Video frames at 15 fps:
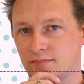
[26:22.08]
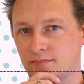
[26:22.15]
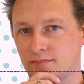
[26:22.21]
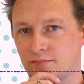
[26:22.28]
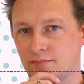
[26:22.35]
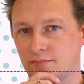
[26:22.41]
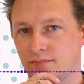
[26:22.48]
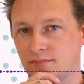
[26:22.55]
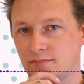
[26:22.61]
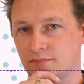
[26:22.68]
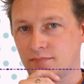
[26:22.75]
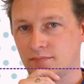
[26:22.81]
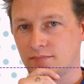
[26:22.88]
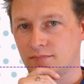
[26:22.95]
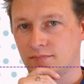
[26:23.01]
And the
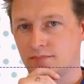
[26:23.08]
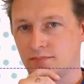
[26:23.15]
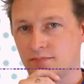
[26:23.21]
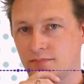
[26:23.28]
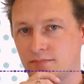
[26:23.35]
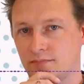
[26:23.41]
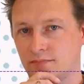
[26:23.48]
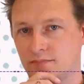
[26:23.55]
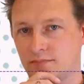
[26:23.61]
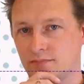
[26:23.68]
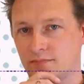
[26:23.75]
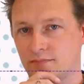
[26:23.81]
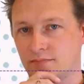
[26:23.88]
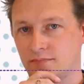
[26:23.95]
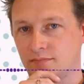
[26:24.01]
child began to
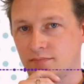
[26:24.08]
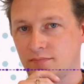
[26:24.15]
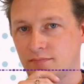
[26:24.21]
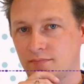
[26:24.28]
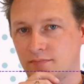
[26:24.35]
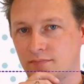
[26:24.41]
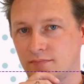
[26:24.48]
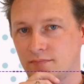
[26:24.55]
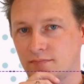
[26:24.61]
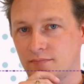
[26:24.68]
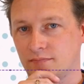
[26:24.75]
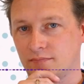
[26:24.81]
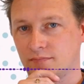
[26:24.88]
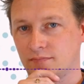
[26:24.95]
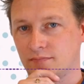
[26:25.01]
be aware of his
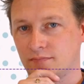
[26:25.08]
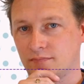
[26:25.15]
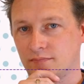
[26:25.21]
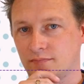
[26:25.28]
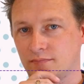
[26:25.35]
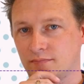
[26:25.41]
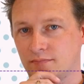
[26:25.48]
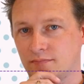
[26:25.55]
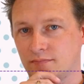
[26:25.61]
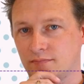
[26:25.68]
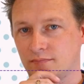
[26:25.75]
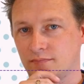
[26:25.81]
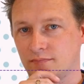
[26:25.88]
surroundings.